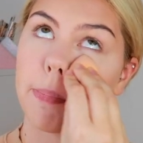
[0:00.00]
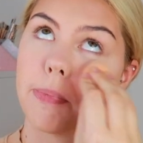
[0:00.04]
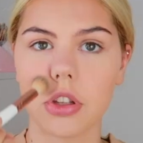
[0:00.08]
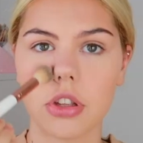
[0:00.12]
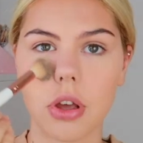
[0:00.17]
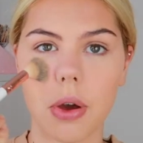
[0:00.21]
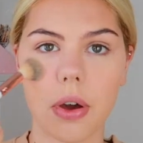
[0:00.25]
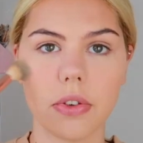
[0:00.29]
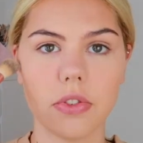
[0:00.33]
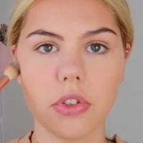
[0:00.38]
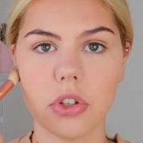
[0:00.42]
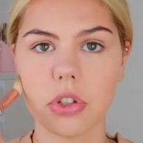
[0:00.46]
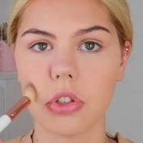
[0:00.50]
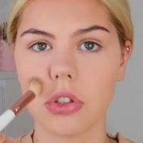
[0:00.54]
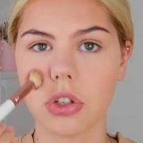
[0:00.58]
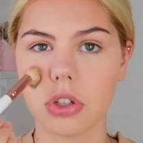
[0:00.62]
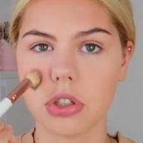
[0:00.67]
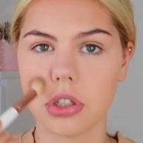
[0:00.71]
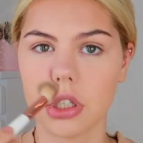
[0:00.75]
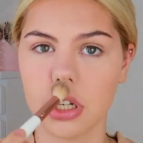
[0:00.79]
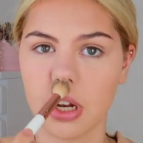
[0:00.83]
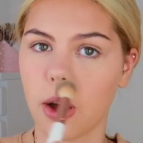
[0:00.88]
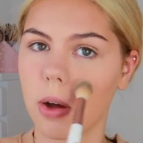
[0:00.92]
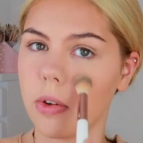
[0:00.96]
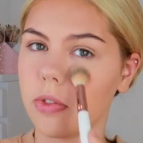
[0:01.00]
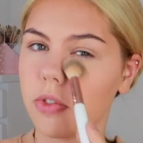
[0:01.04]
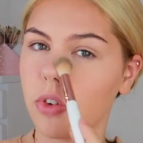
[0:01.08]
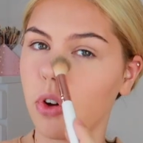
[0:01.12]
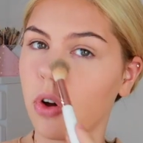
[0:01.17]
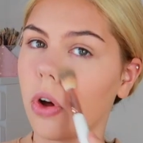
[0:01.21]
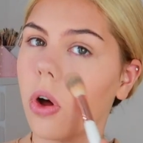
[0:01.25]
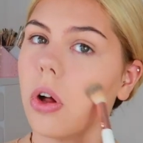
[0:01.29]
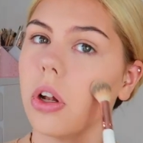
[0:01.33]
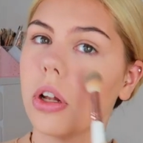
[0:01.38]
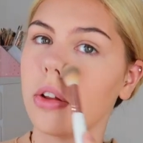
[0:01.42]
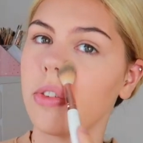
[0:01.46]
So I've just dusted off
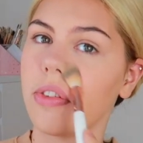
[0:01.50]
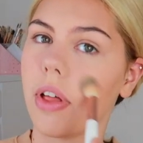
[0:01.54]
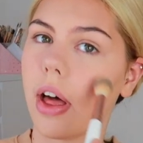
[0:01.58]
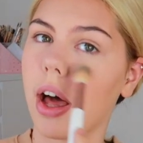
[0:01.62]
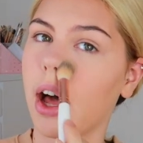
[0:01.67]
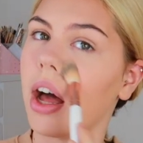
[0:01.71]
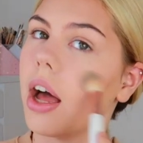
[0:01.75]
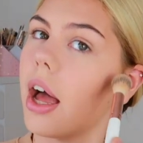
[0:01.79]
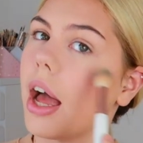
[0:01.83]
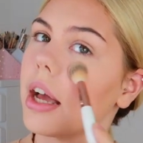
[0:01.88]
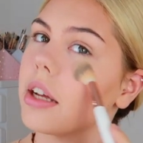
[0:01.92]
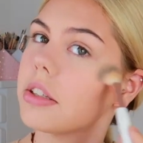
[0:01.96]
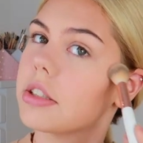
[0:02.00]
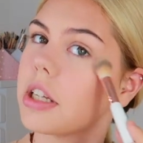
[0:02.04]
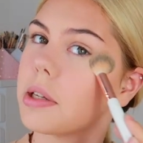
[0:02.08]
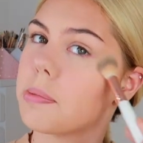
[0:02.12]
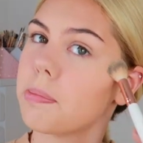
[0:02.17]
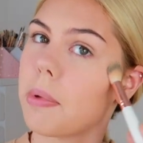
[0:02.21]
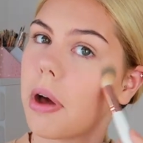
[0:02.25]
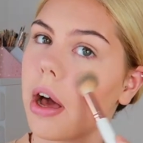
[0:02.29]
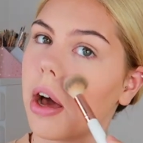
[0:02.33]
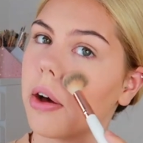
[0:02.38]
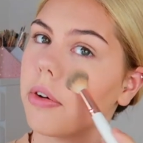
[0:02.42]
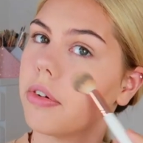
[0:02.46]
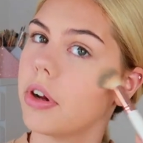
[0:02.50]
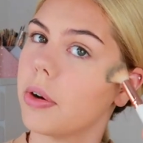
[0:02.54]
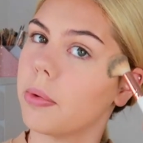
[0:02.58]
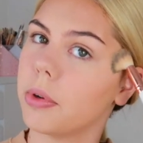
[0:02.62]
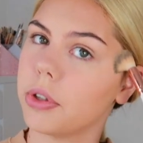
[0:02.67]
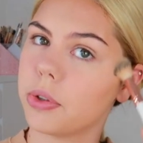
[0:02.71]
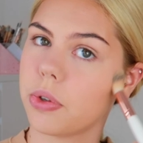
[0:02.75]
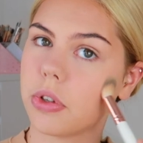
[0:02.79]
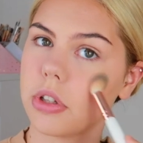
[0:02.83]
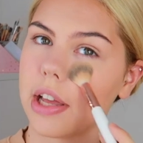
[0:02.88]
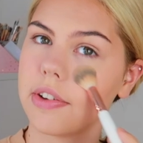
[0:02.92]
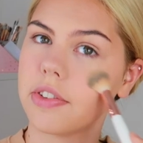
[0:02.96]
all of that excess powder
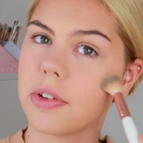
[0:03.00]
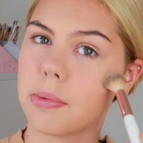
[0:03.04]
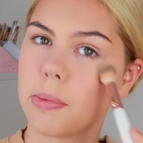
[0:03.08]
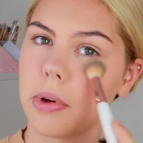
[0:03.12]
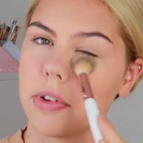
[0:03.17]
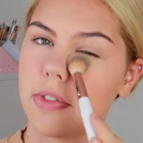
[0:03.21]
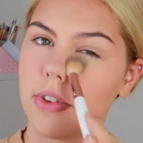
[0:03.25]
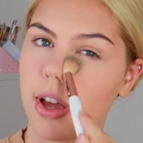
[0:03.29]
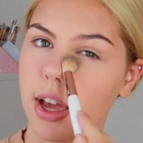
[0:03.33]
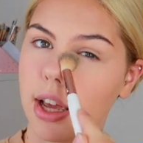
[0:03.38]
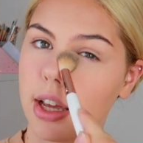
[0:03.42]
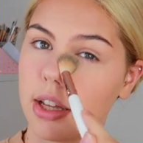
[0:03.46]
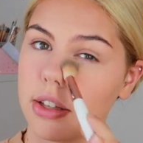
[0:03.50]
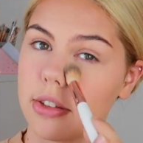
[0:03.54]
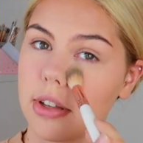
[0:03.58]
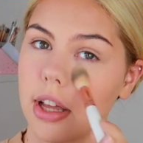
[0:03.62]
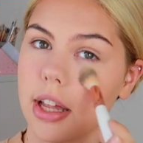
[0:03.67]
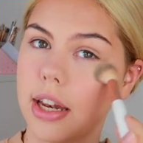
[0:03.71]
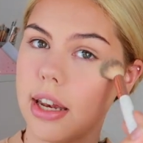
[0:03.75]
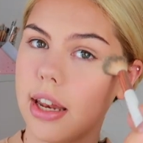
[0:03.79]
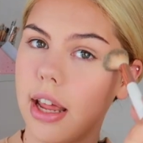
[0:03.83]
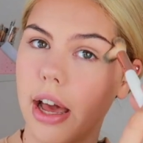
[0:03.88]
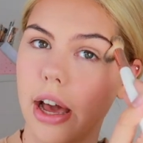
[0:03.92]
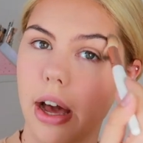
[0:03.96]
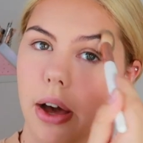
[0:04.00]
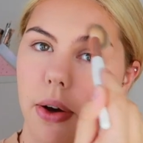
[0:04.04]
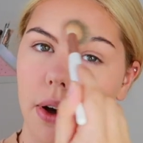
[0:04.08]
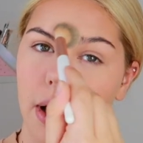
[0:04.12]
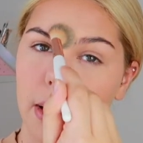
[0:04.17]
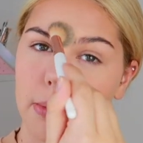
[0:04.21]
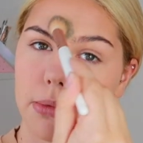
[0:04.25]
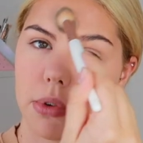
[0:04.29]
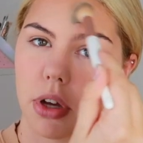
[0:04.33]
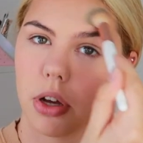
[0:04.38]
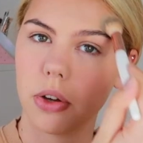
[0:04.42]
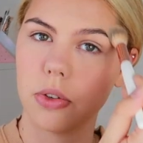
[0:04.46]
which was left on my face, and now
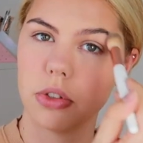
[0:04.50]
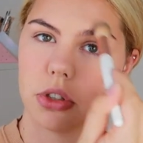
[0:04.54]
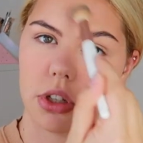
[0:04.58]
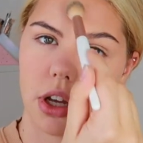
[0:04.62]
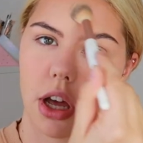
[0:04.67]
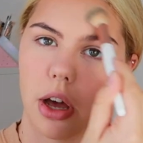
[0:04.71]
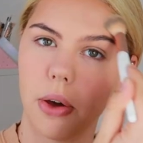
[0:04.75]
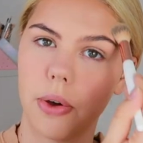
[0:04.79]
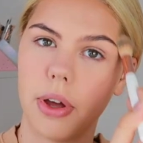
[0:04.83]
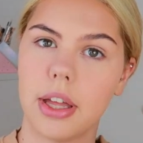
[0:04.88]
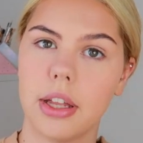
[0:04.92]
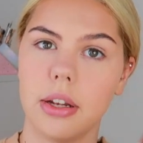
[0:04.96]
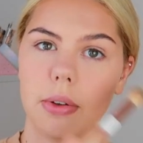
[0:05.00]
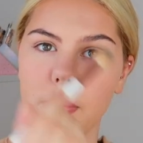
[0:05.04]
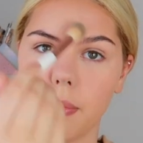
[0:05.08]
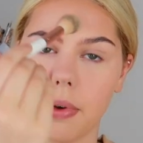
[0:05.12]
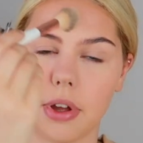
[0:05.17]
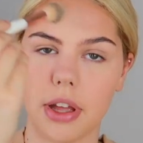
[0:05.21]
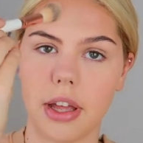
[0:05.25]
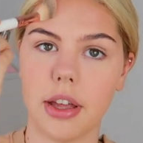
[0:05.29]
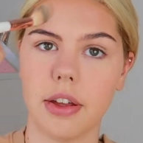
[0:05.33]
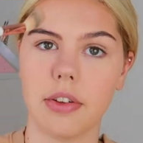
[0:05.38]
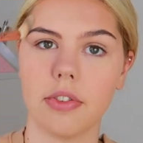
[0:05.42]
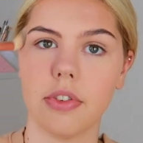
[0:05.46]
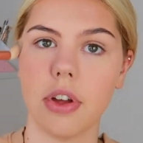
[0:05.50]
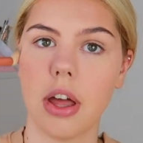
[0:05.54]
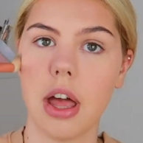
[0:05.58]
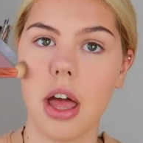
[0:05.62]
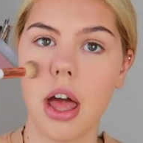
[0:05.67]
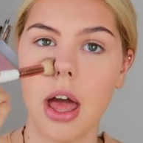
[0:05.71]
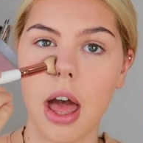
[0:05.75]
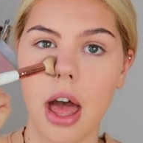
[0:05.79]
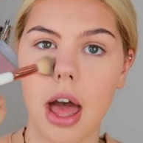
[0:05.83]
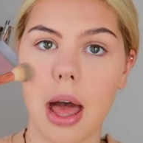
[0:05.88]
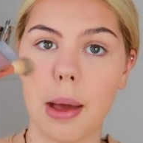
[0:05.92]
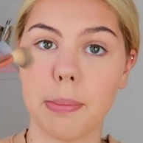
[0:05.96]
I'm going to go in with
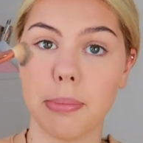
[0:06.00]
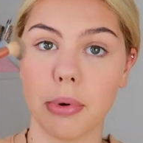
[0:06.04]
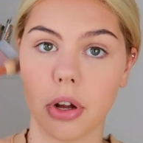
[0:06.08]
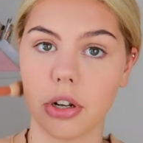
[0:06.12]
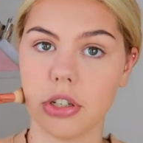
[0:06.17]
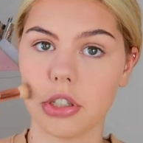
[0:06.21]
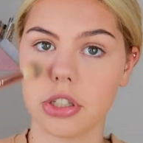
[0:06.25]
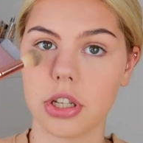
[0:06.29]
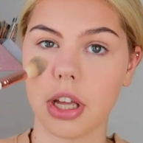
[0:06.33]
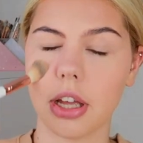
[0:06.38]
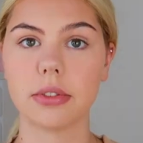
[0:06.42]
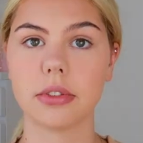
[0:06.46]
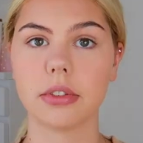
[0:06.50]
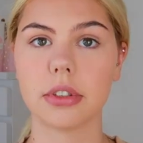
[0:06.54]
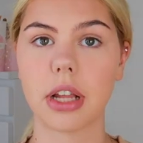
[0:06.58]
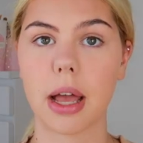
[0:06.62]
a bronzer.